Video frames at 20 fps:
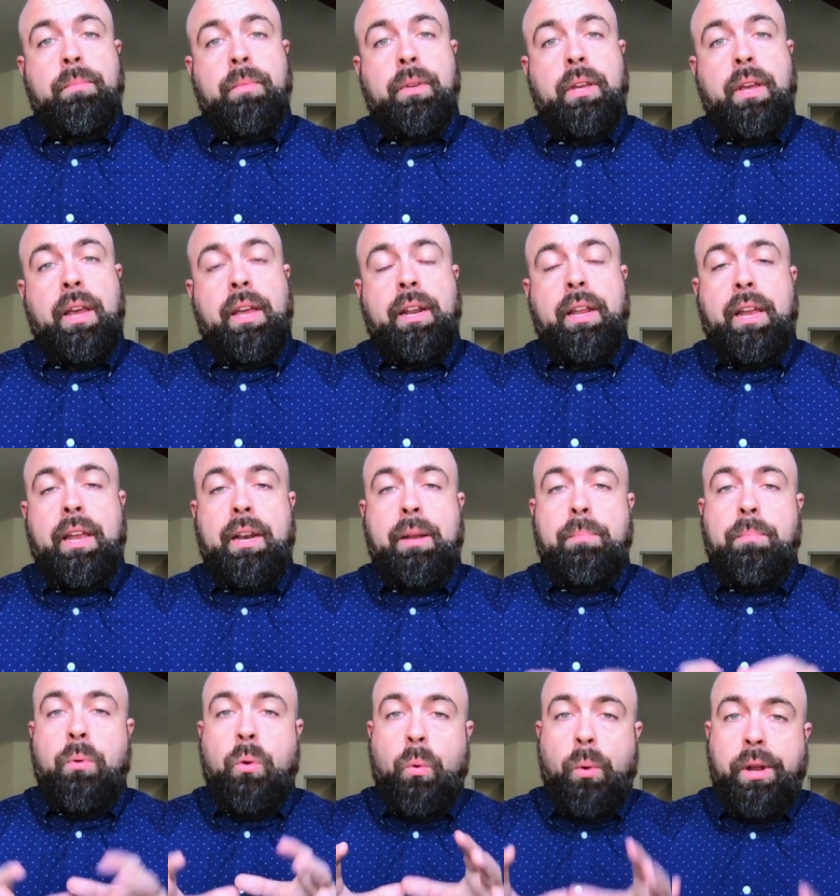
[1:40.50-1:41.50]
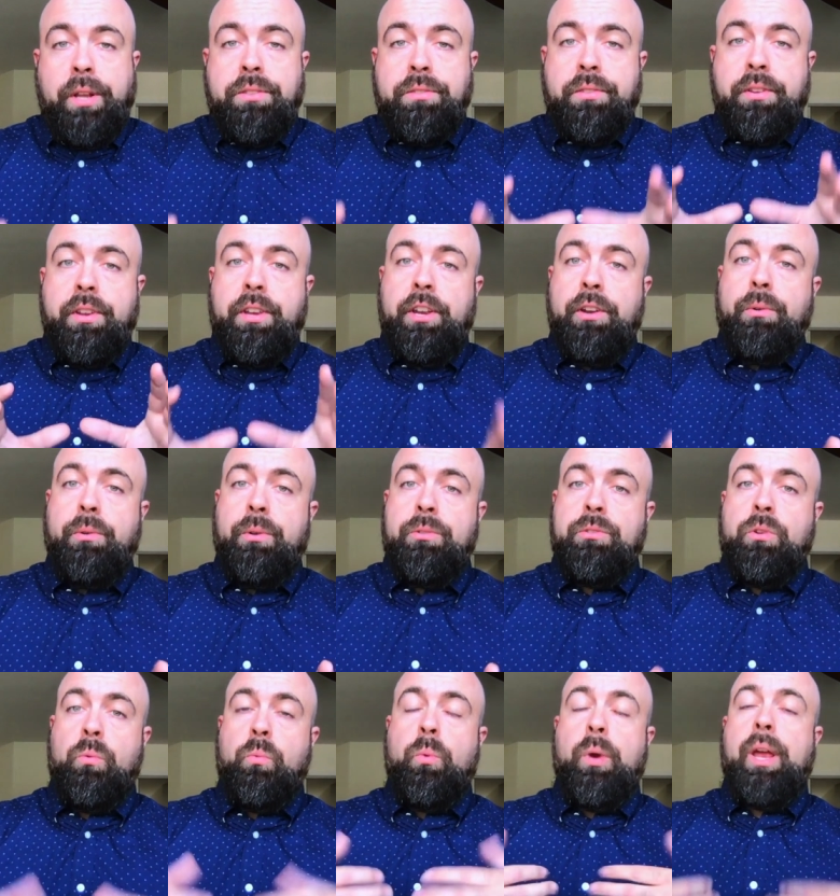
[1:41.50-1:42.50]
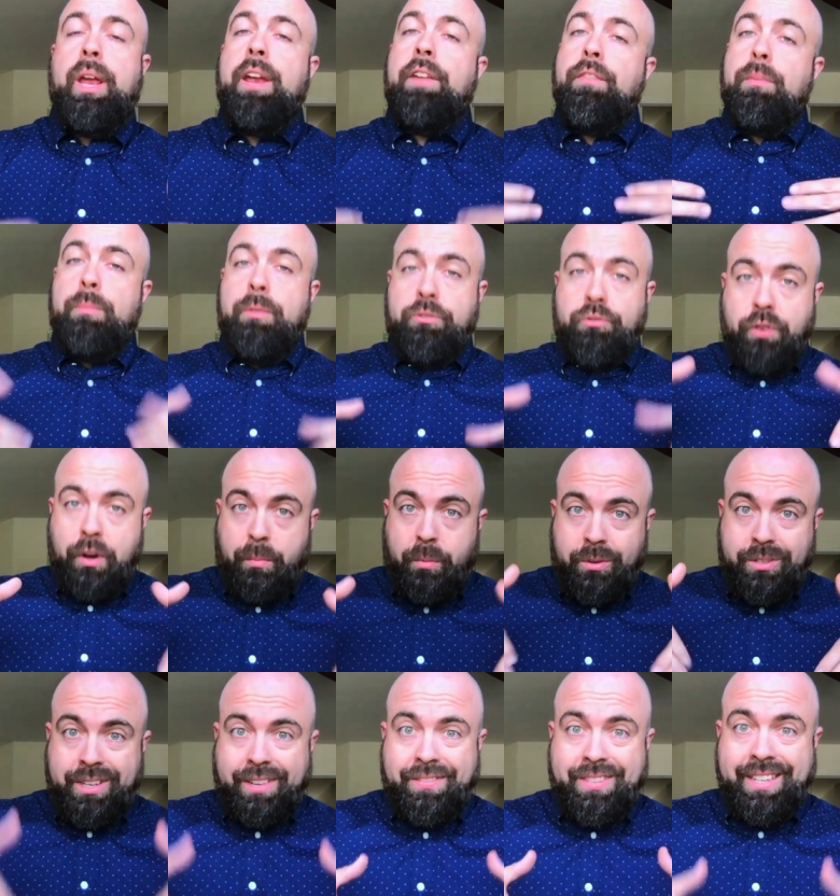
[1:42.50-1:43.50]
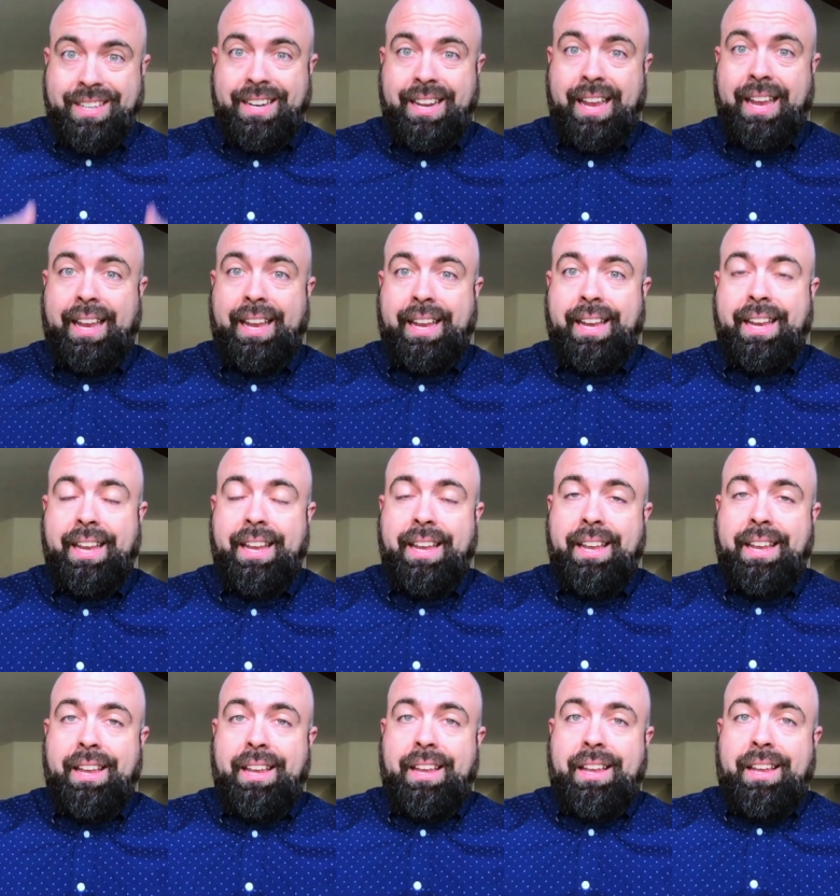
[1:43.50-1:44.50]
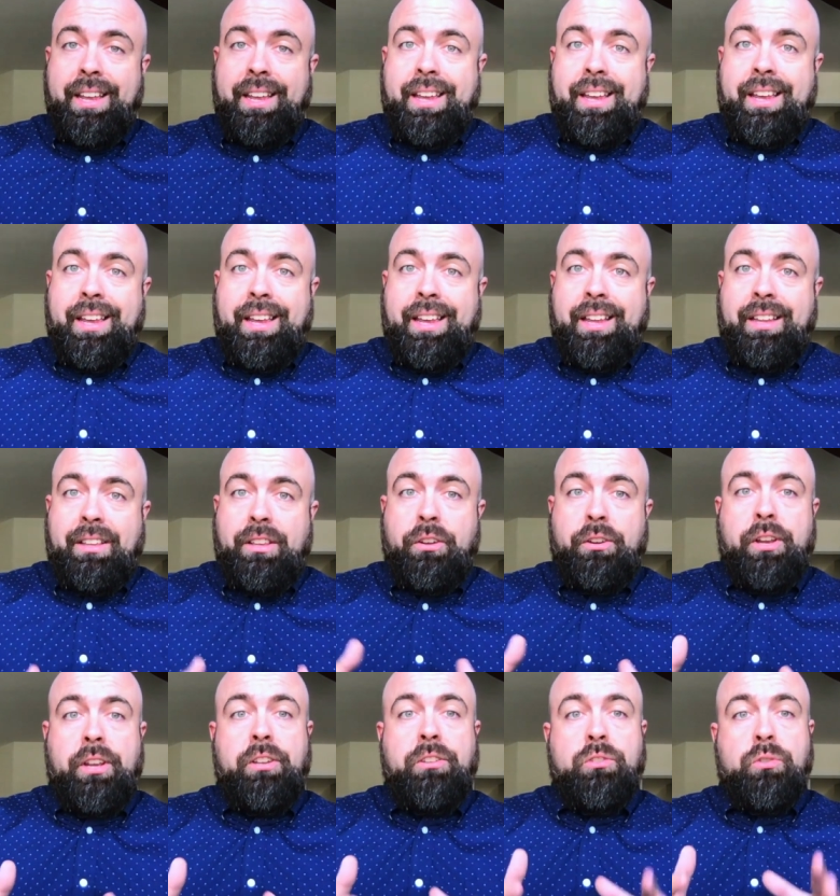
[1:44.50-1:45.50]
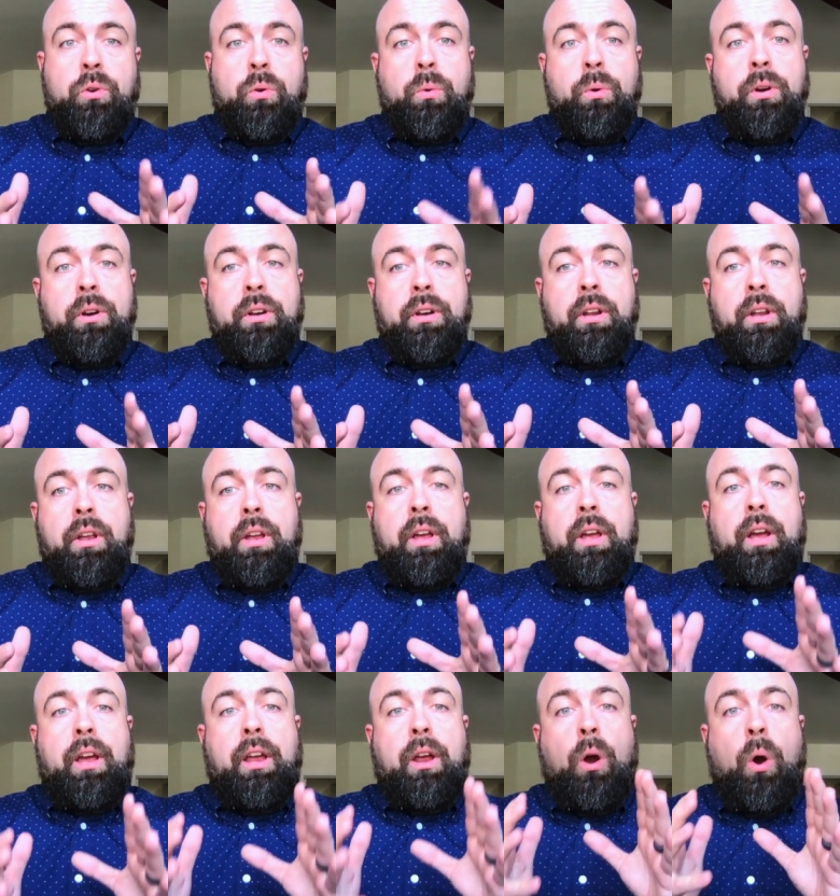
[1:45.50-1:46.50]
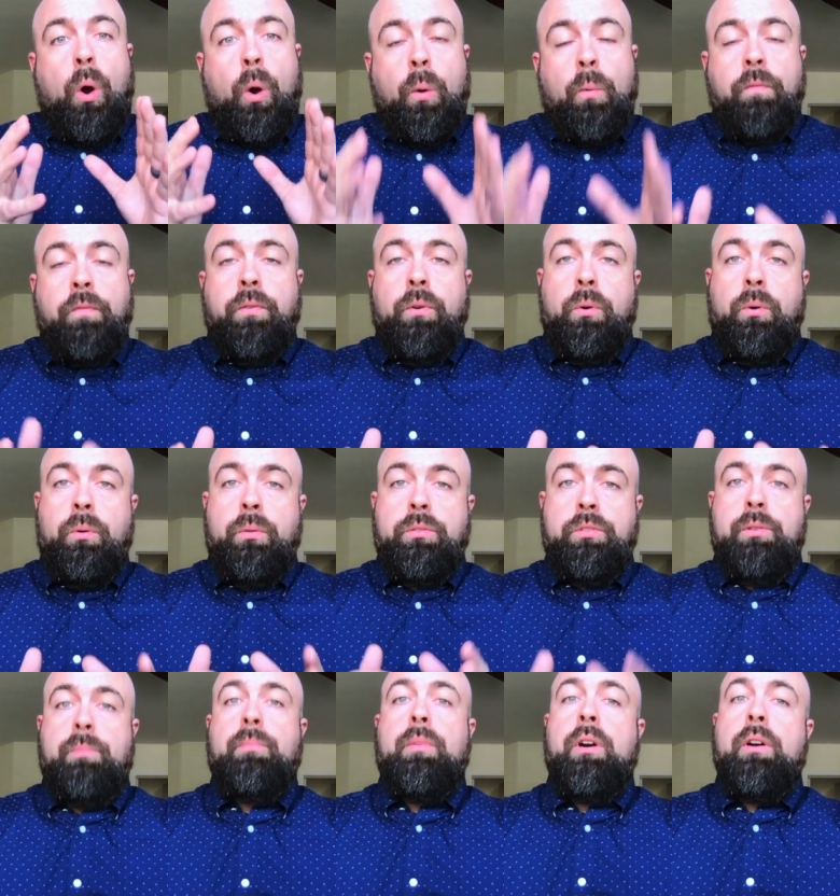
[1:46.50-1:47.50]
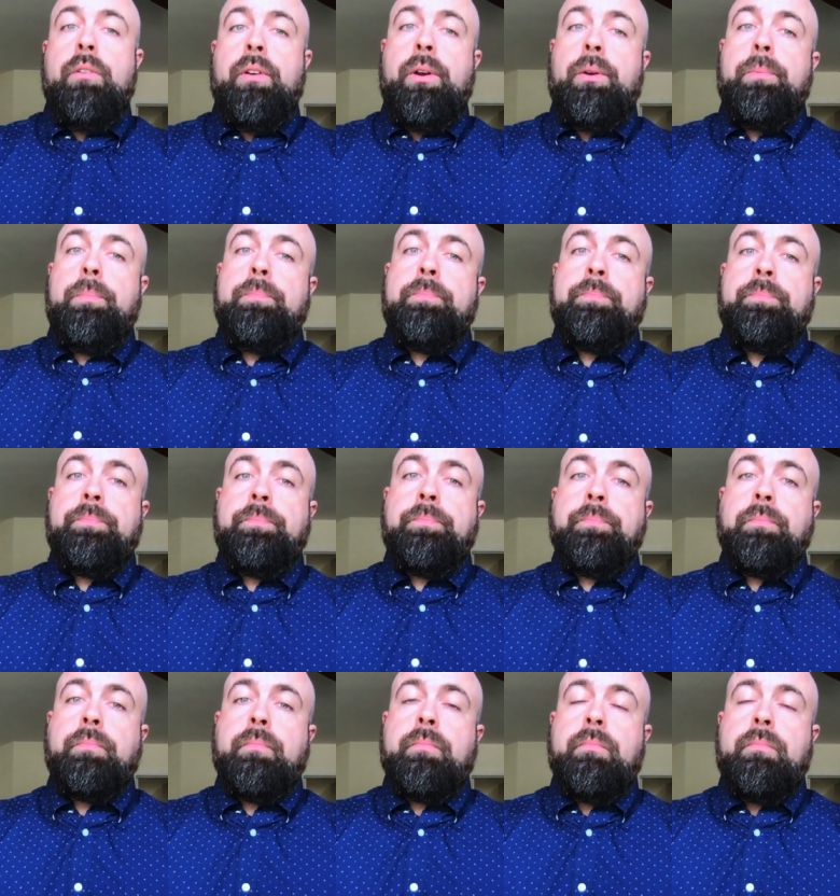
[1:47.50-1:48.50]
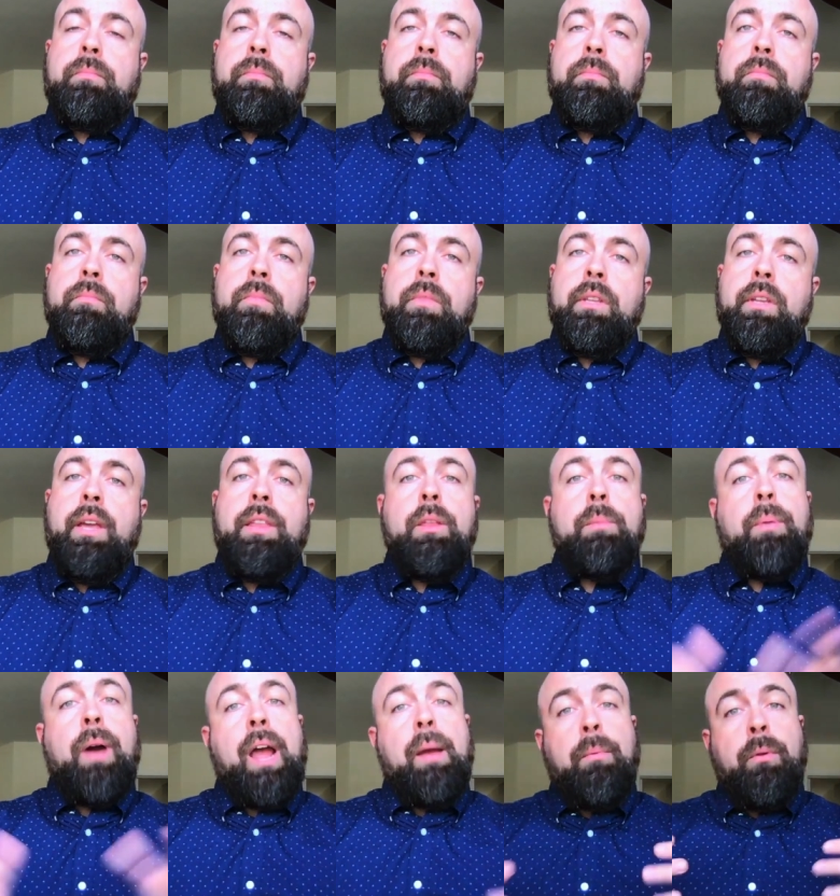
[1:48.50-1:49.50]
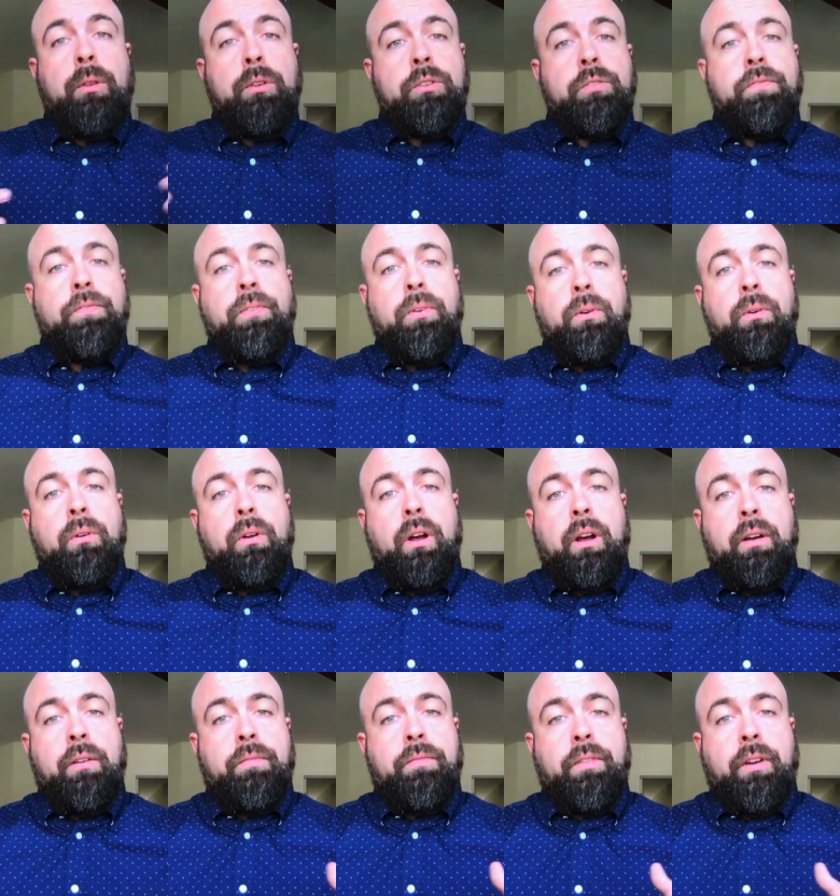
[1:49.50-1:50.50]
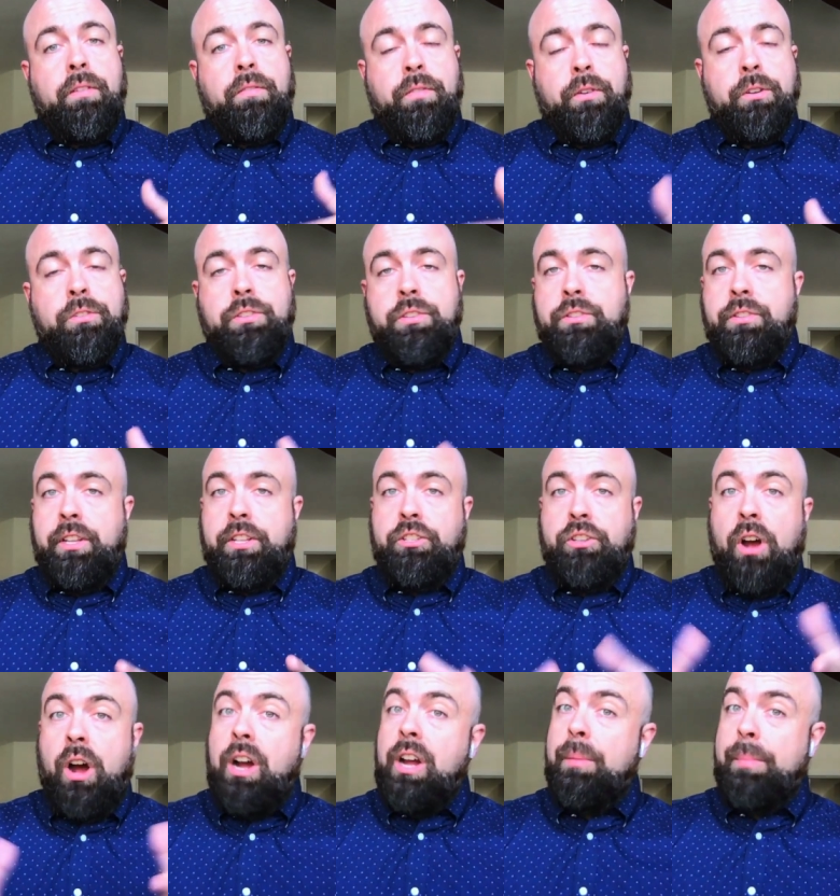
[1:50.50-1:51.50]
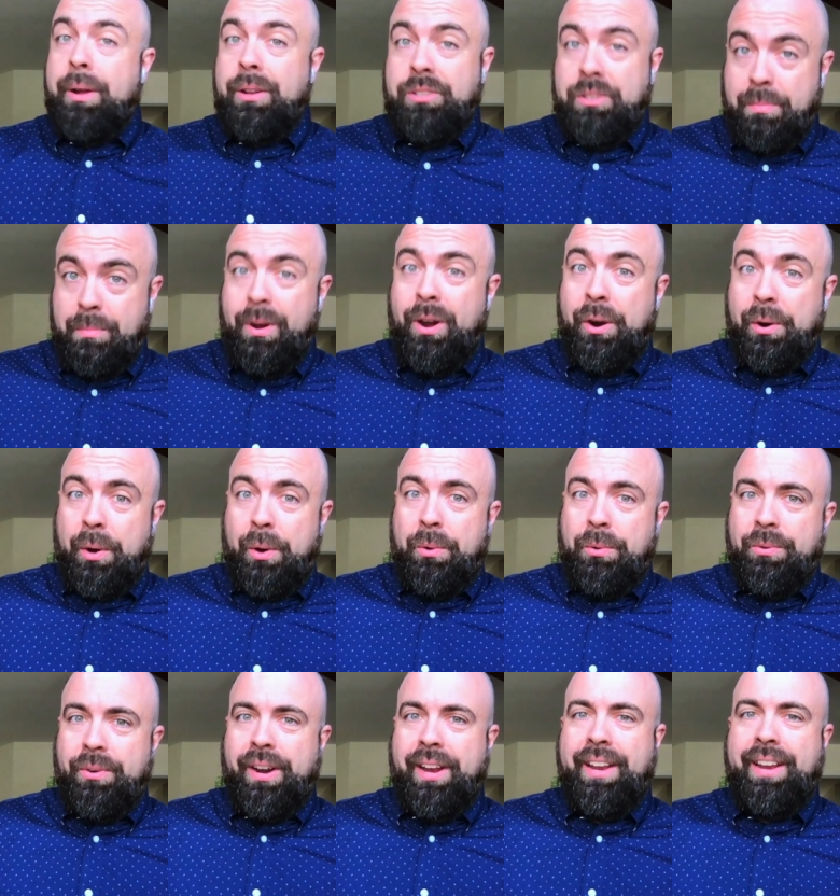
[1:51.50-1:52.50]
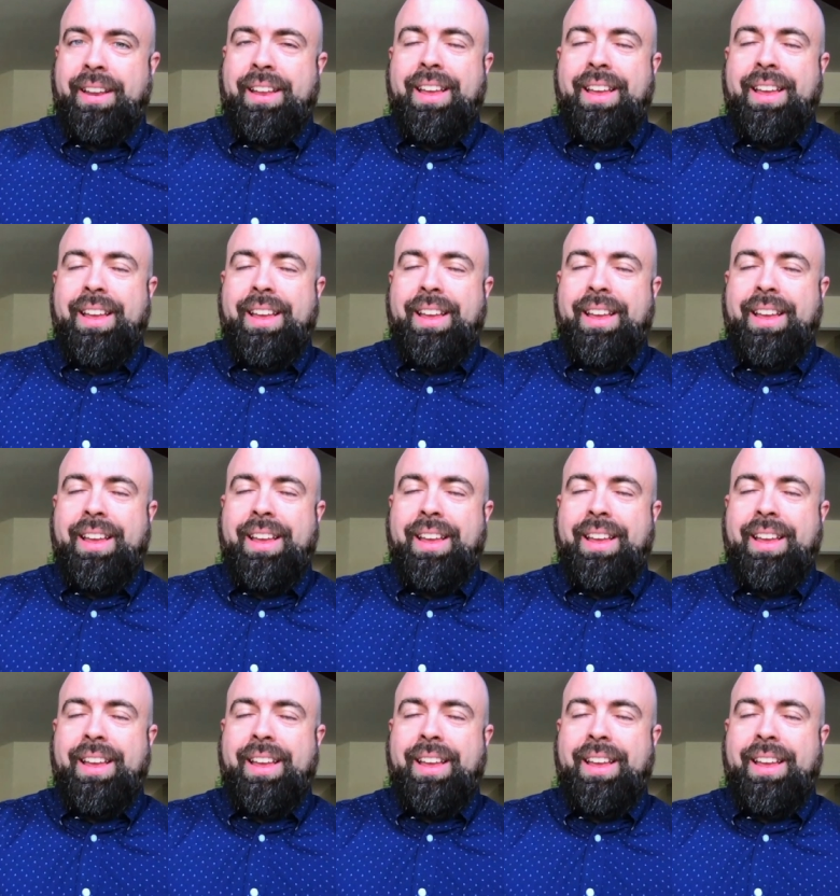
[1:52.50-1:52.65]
and it, and it points the hearers away from the troubles of today, looking toward a hopeful tomorrow. And the Bible is full of, of verses that talk about tomorrow, right?